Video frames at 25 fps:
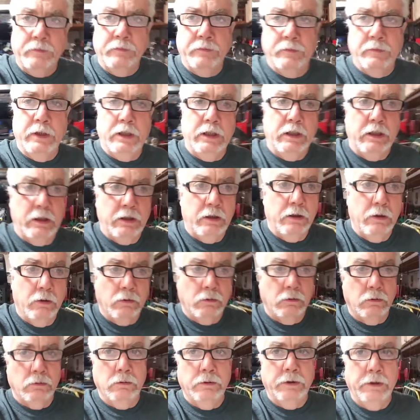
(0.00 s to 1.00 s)
The
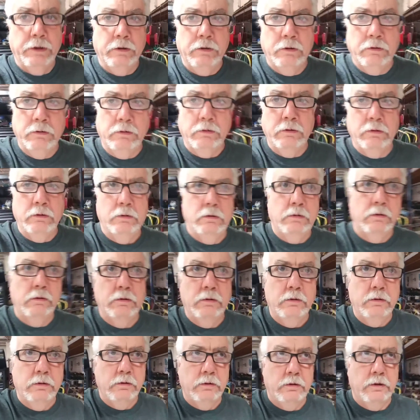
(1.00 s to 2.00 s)

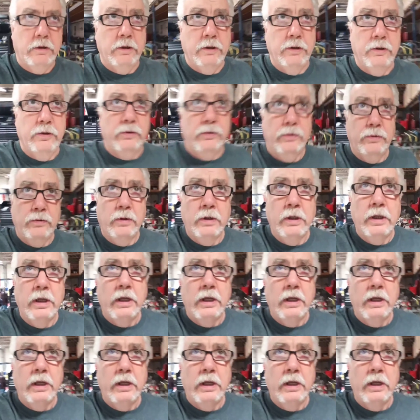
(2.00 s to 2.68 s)
new.